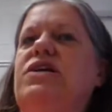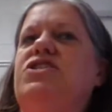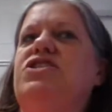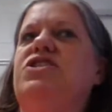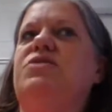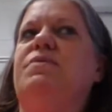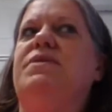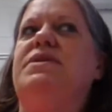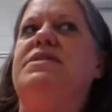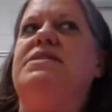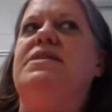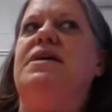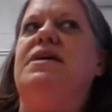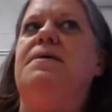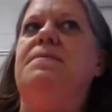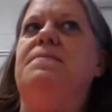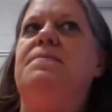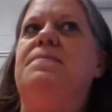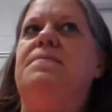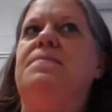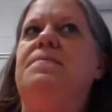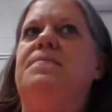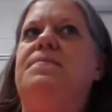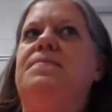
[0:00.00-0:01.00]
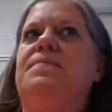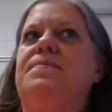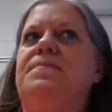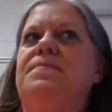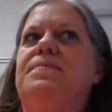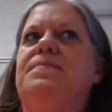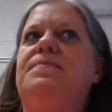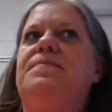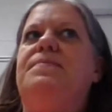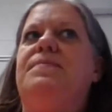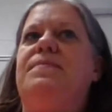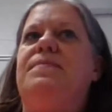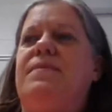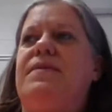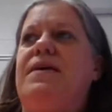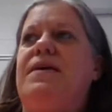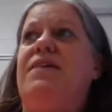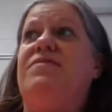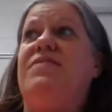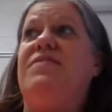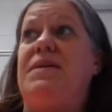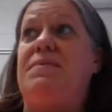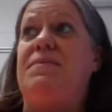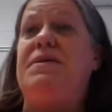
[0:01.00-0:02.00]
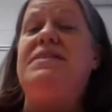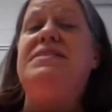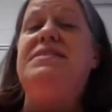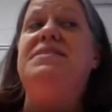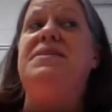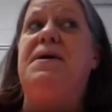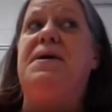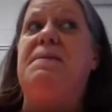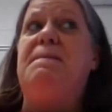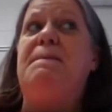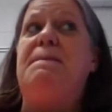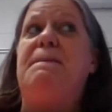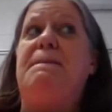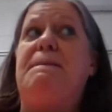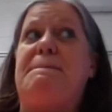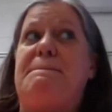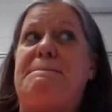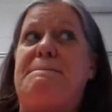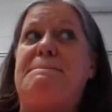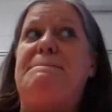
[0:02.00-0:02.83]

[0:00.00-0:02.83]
Has she messed up? Have they messed up?